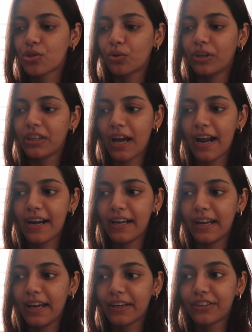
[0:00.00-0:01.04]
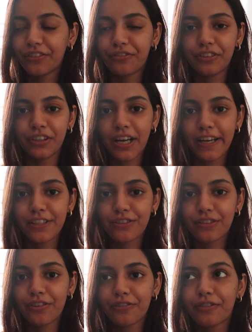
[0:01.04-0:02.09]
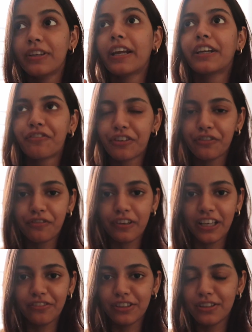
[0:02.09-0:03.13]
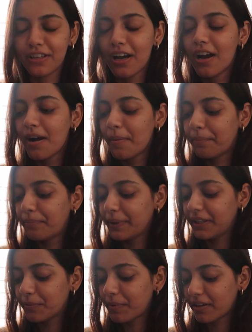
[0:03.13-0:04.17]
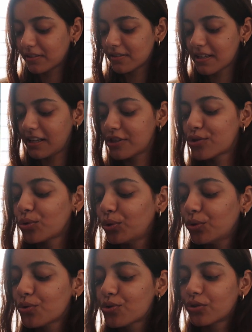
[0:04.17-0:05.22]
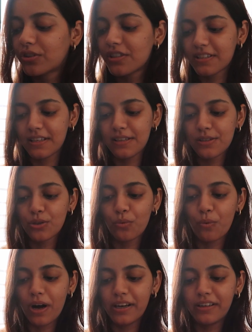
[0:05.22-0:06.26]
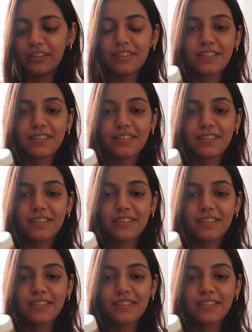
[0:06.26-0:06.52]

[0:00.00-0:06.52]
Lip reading: So it had like different kinds of, like, different flavored peanut butters. I'll show you. So this is the one.